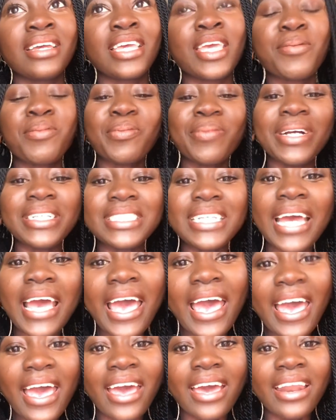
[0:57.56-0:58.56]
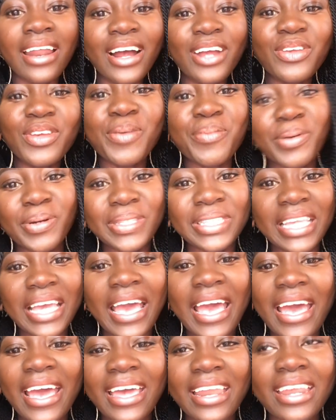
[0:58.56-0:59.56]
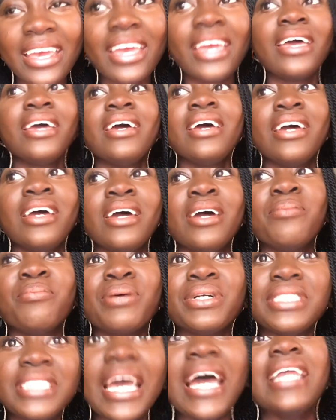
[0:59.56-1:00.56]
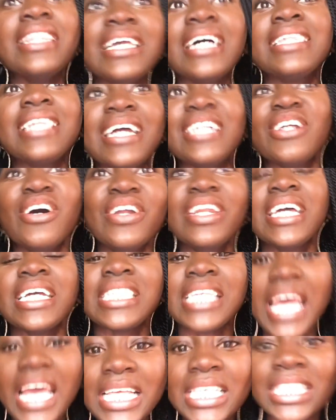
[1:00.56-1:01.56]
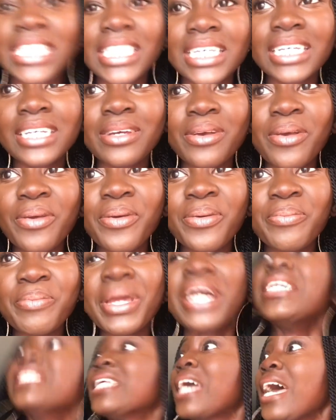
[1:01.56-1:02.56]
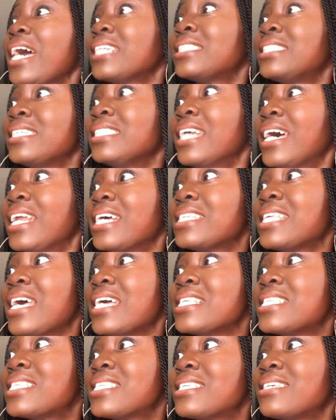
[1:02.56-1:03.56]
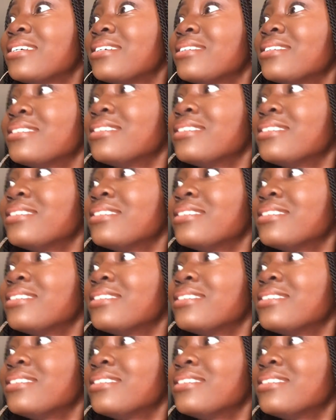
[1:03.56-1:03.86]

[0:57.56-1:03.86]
Keep them out your head. How you keep them out the head? Pretend that they don't exist because the ex does not exist.